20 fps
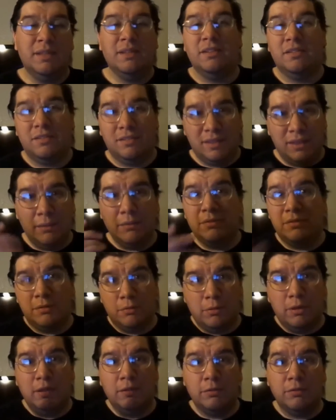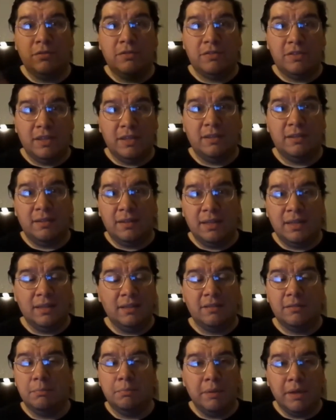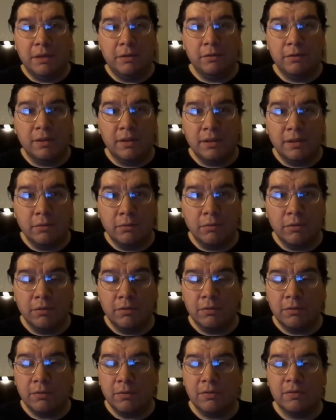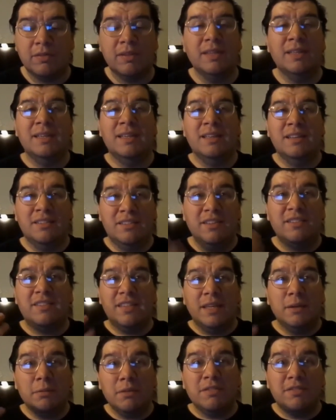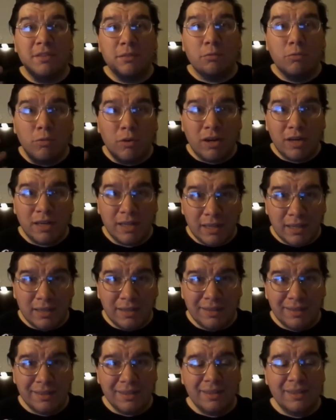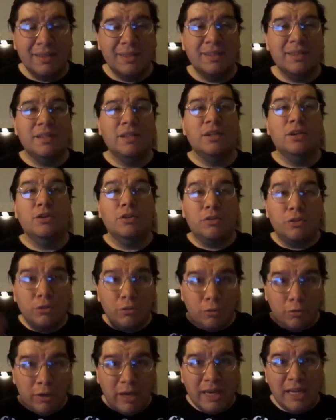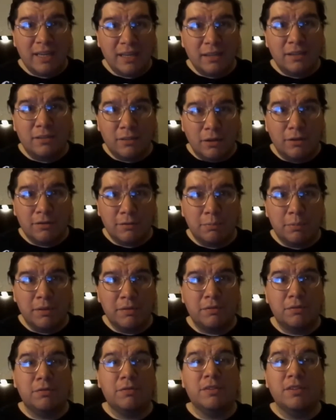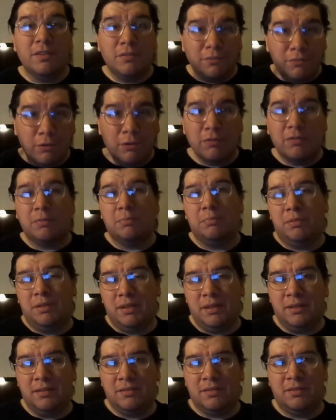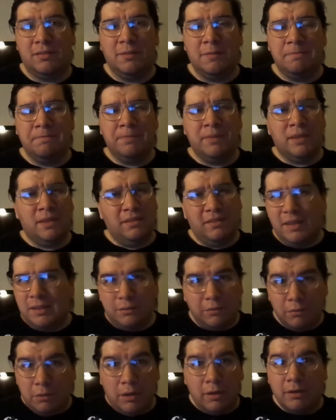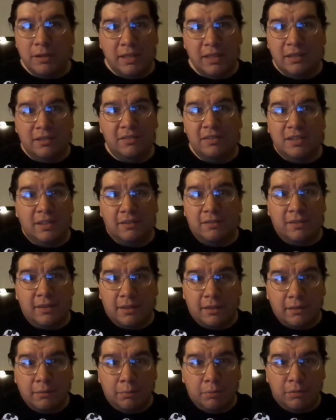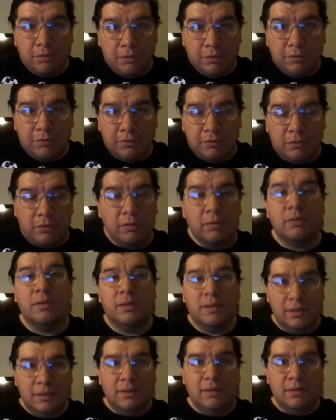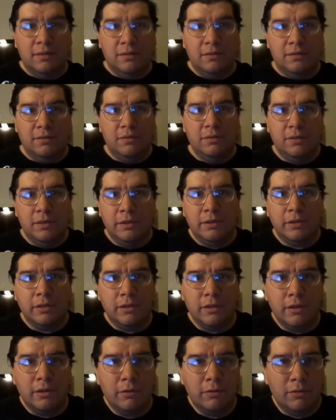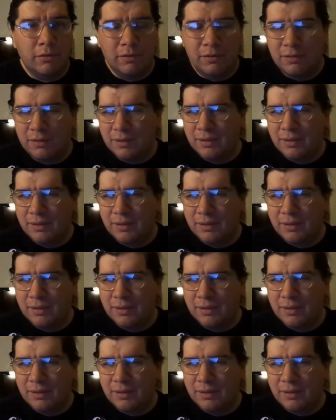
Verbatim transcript: Because he was the one who said that it's better than the originals. Since he was the one who created Ghostbusters in the first place. Because after all, he is the executive producer. So there you go.